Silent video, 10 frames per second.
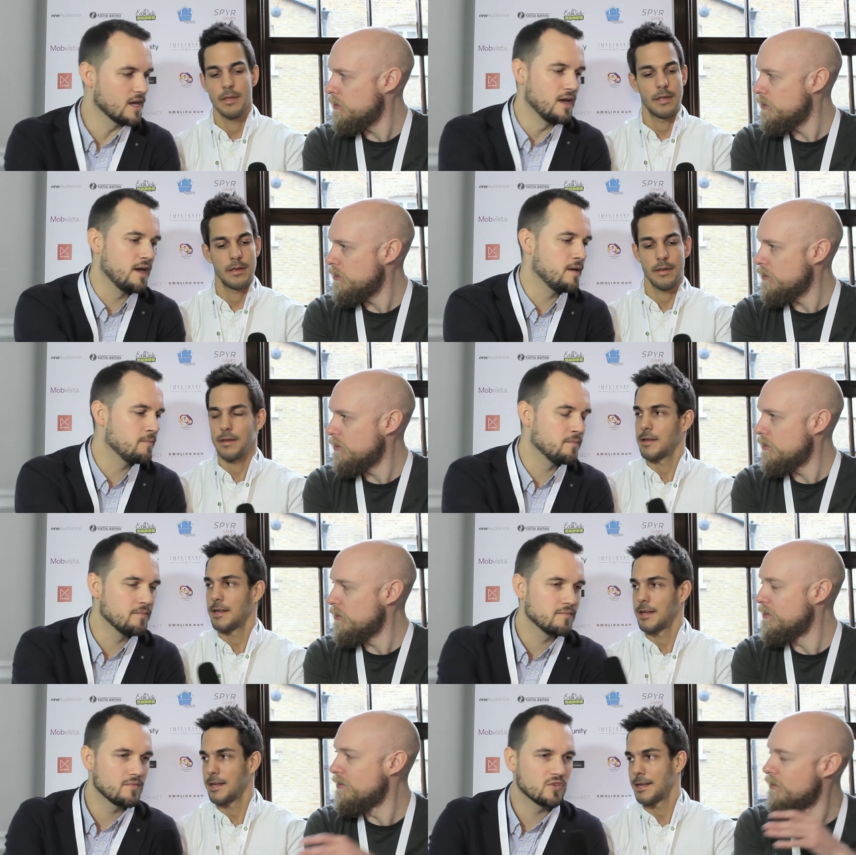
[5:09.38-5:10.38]

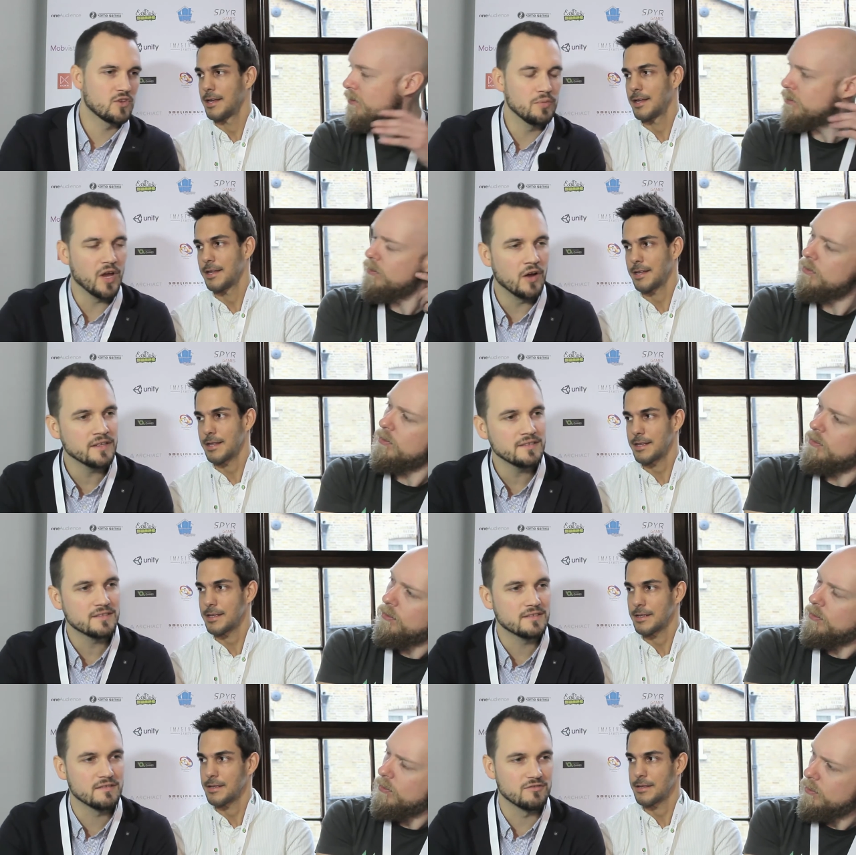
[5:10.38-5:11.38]
Speaker 1: Um, to be
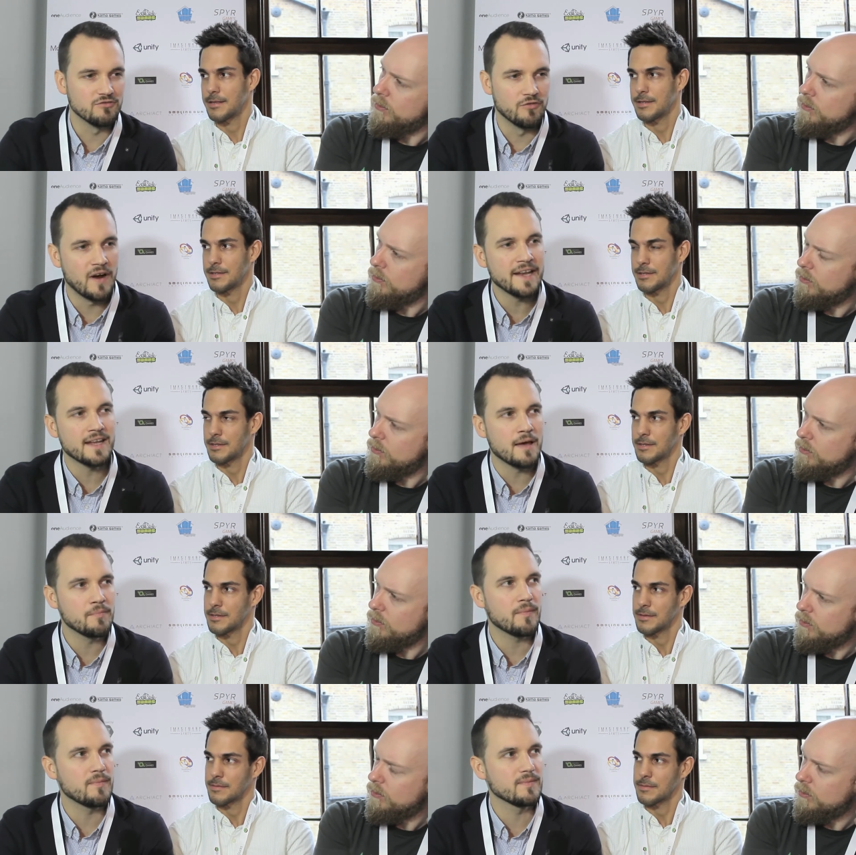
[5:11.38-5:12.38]
honest, right
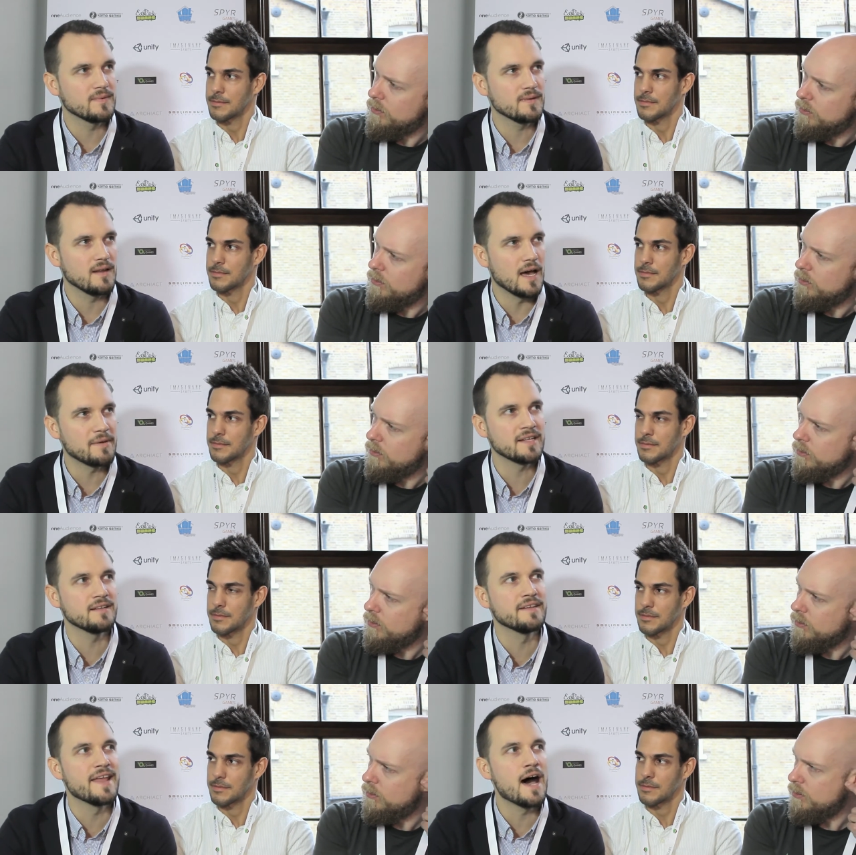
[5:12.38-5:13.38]
up up
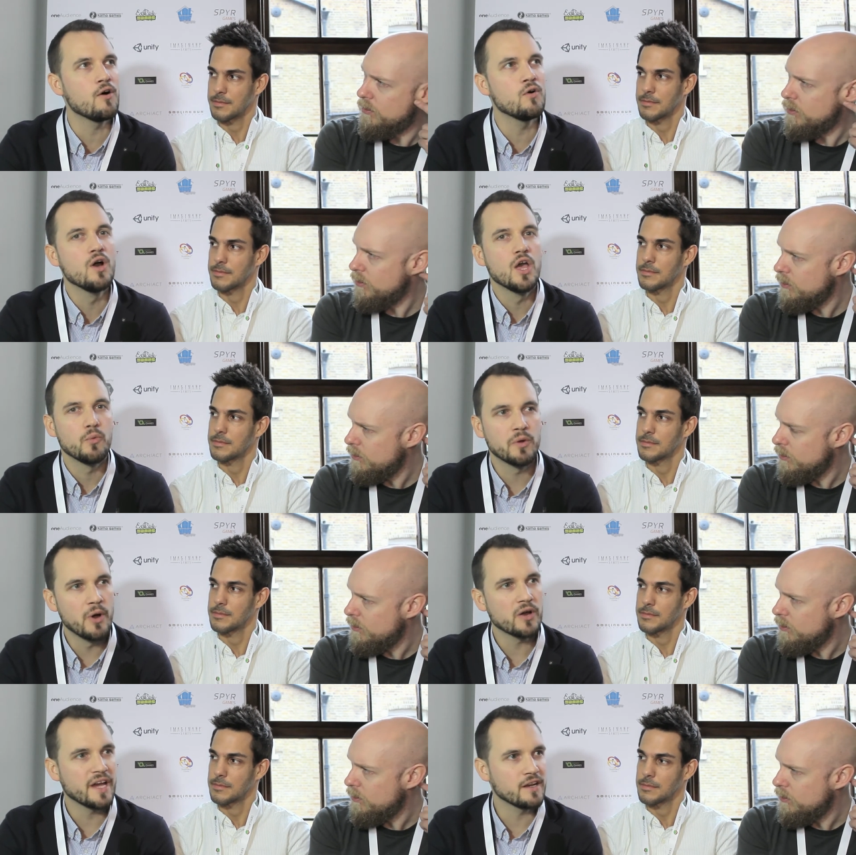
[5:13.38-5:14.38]
until now, we
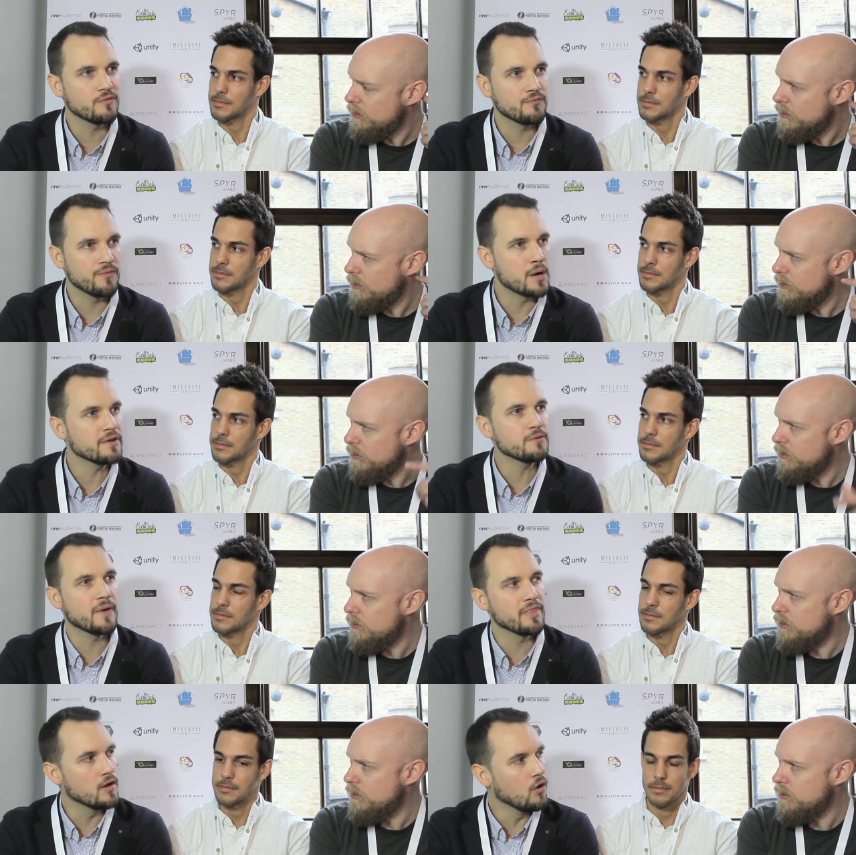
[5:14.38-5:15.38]
were kind of worried
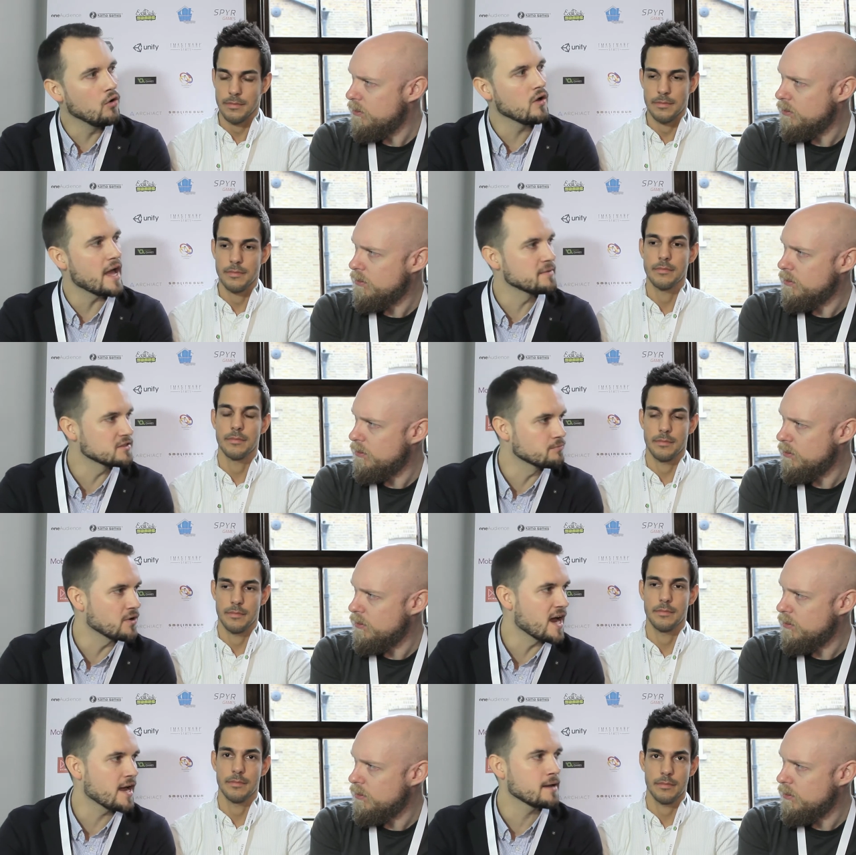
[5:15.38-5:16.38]
when the whole Amazon
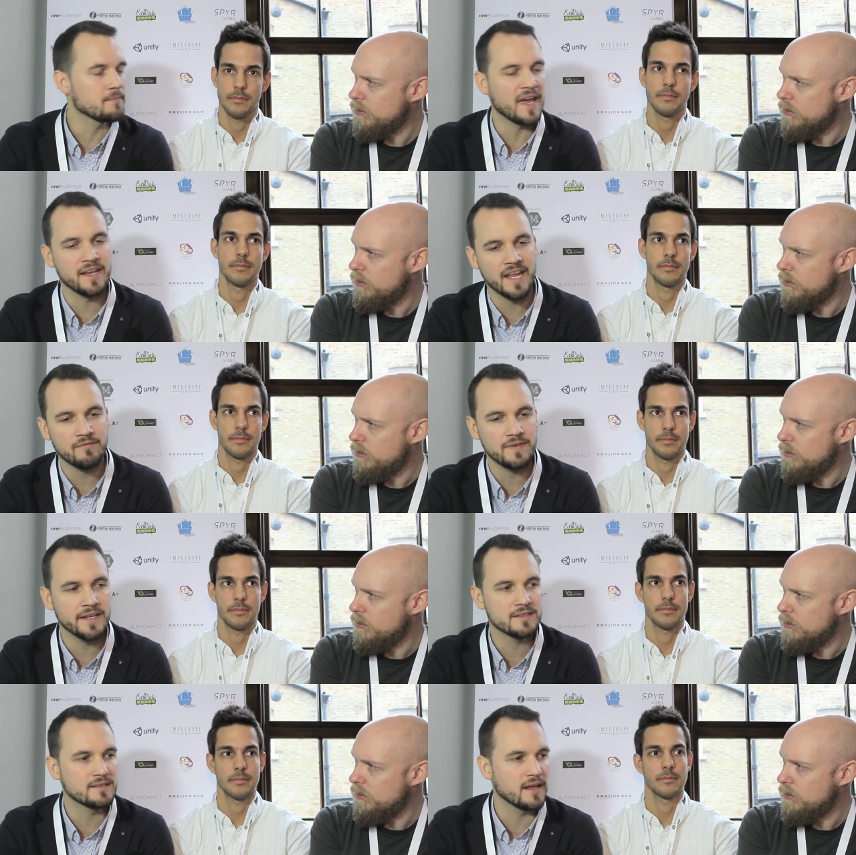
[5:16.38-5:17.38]
Prime and
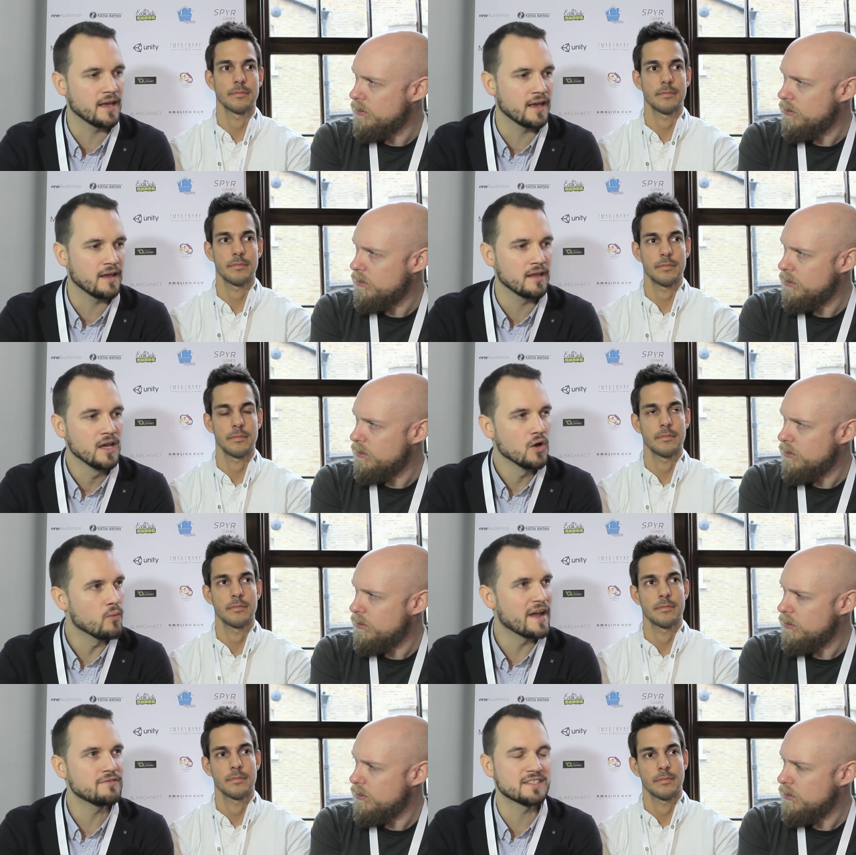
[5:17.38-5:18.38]
Netflix uh,
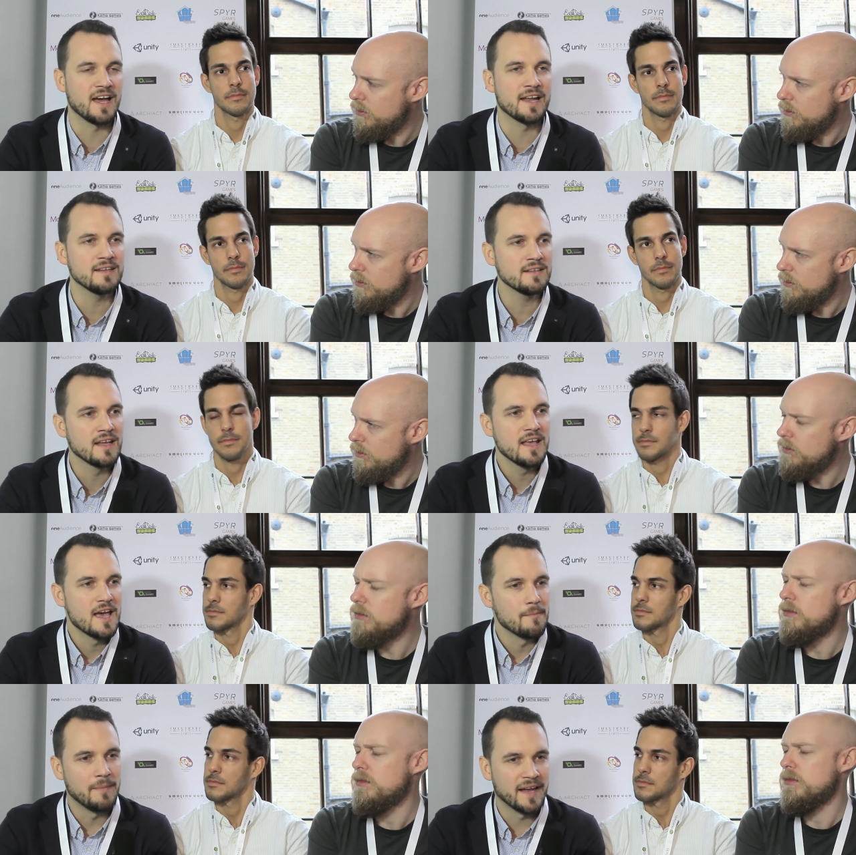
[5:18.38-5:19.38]
wave started.
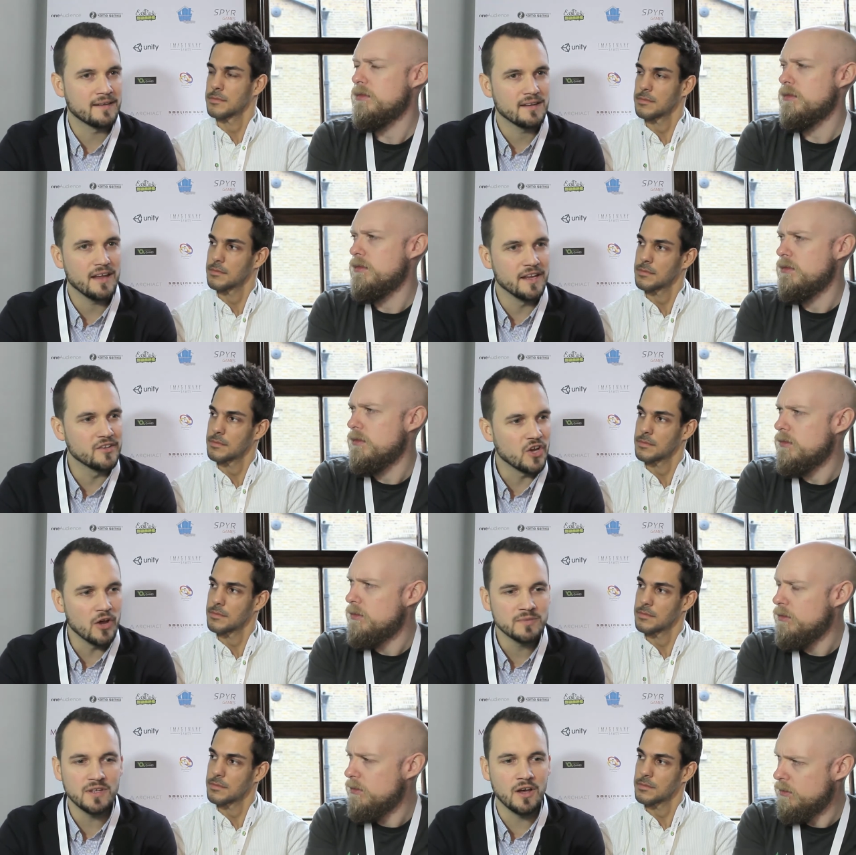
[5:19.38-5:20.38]
But in
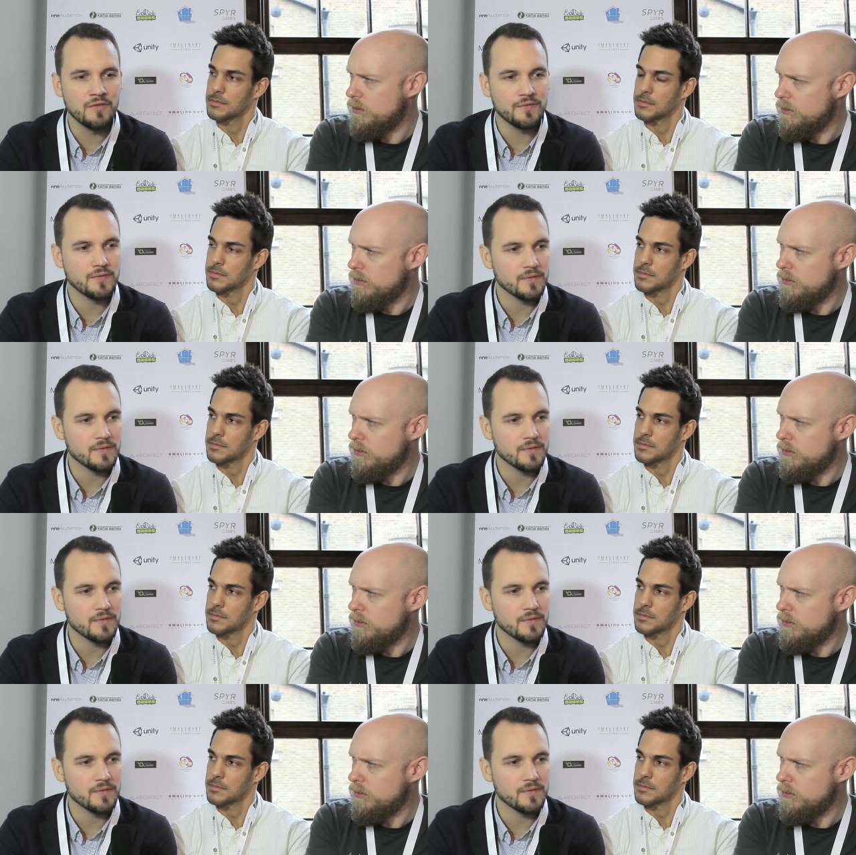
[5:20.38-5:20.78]
terms of